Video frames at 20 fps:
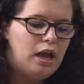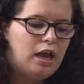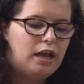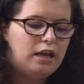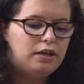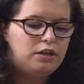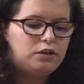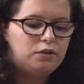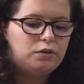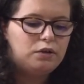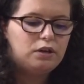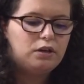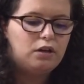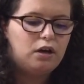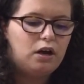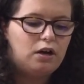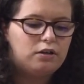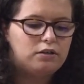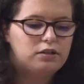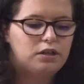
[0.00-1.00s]
And you can
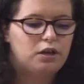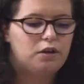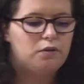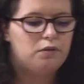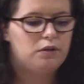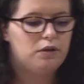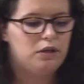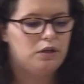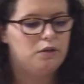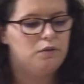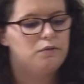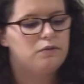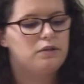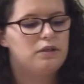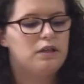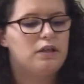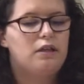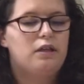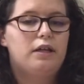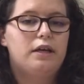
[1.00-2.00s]
also use
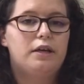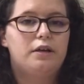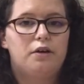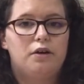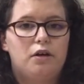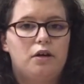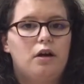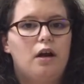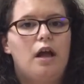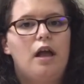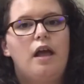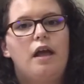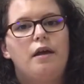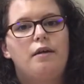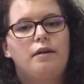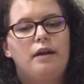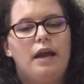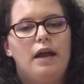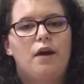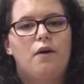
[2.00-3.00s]
glitter.
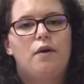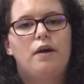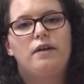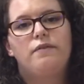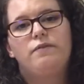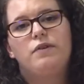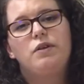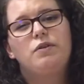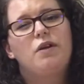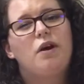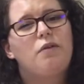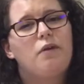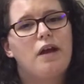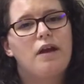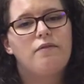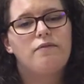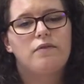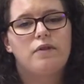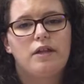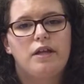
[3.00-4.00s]
Now, if you don't
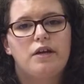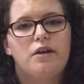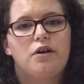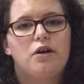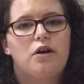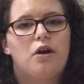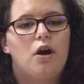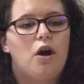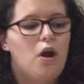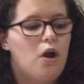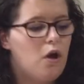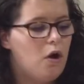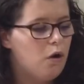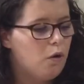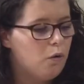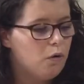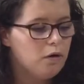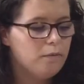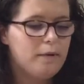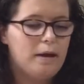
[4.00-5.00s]
have glitter,
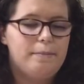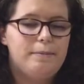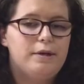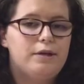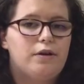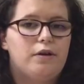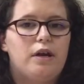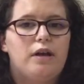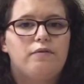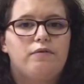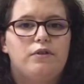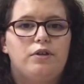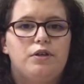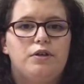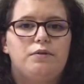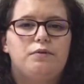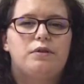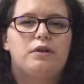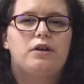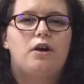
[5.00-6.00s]
or maybe you don't have
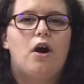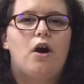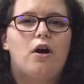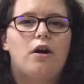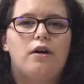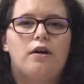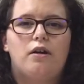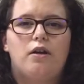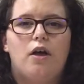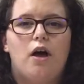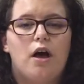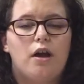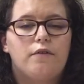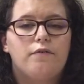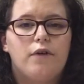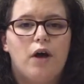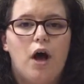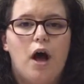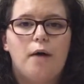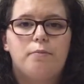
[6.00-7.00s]
glue, there are a lot
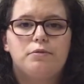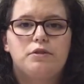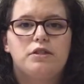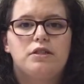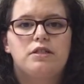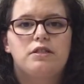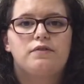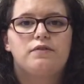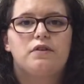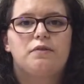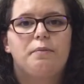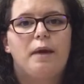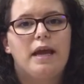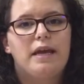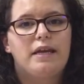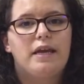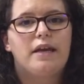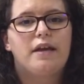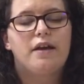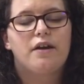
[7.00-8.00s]
of options for
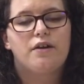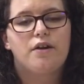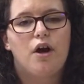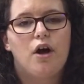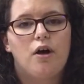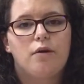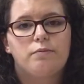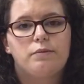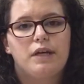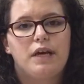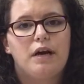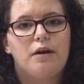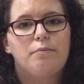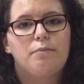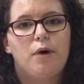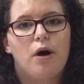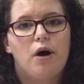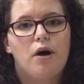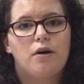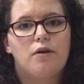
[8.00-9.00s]
making a calm
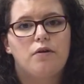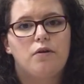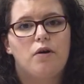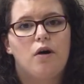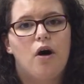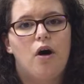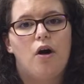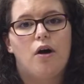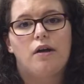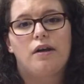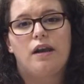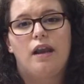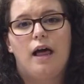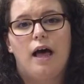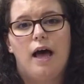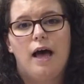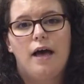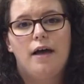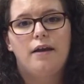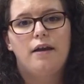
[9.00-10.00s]
down bottle
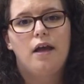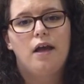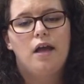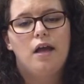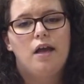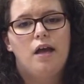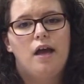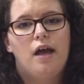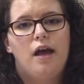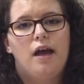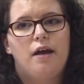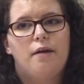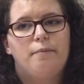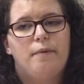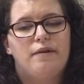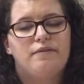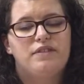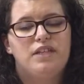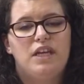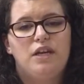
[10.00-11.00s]
online.
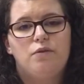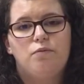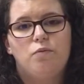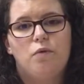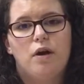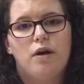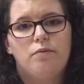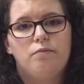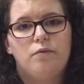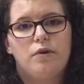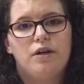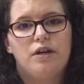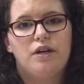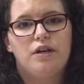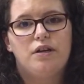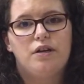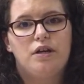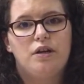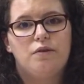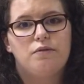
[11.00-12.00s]
I've seen one where
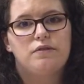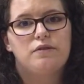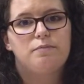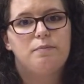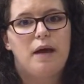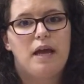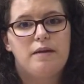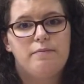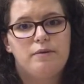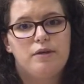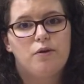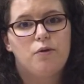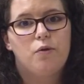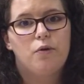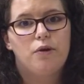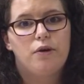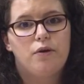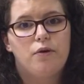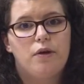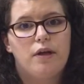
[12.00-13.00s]
you use baby
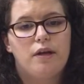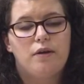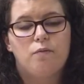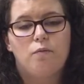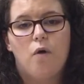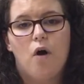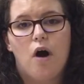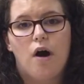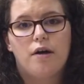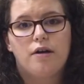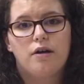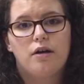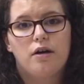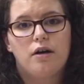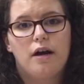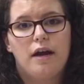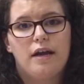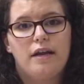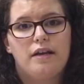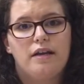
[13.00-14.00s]
oil and
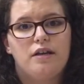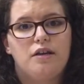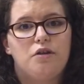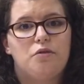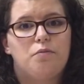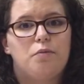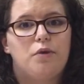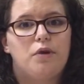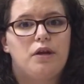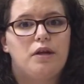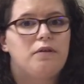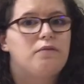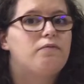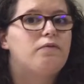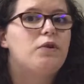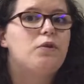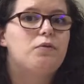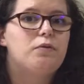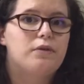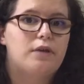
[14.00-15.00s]
water, and then you put in
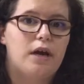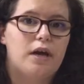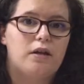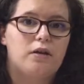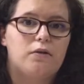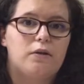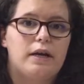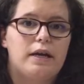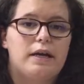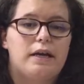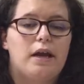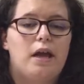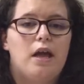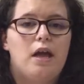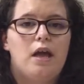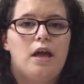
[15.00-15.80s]
food coloring,